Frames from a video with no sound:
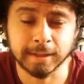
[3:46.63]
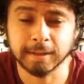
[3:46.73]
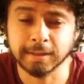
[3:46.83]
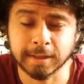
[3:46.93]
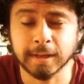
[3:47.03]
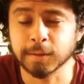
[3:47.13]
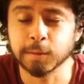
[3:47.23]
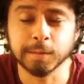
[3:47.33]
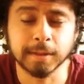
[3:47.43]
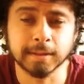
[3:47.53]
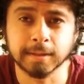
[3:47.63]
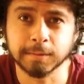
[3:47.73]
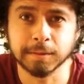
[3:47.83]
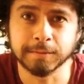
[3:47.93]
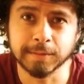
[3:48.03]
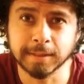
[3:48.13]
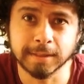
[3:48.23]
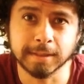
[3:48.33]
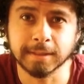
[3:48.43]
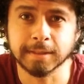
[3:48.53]
It's kind of cool because you
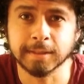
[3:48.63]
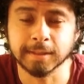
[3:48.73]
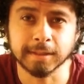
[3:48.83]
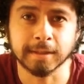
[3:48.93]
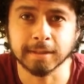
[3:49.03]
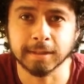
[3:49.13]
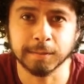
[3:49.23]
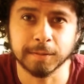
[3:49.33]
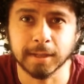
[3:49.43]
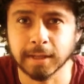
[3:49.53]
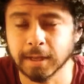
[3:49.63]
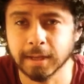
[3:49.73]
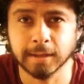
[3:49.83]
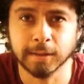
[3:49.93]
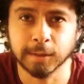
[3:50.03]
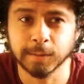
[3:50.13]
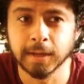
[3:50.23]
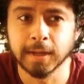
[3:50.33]
revisit certain songs that you were like, hey, you know,